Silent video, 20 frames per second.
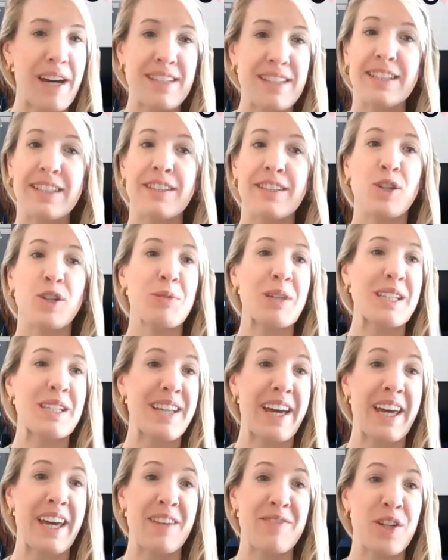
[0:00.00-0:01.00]
I'm asking you
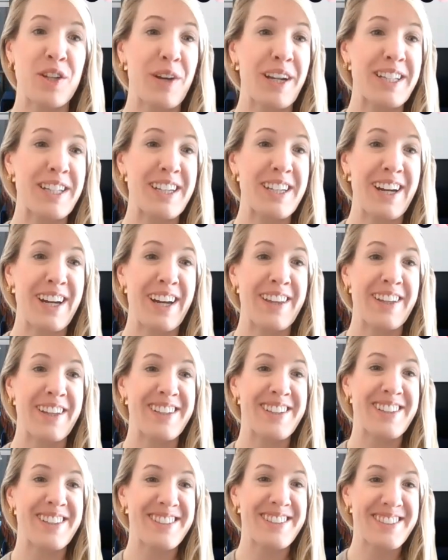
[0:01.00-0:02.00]
because I have no idea
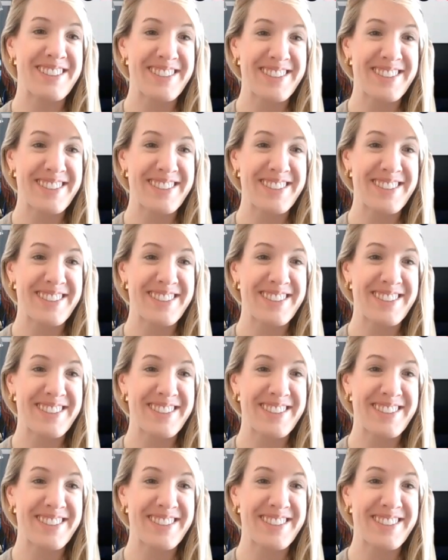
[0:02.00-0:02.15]
either.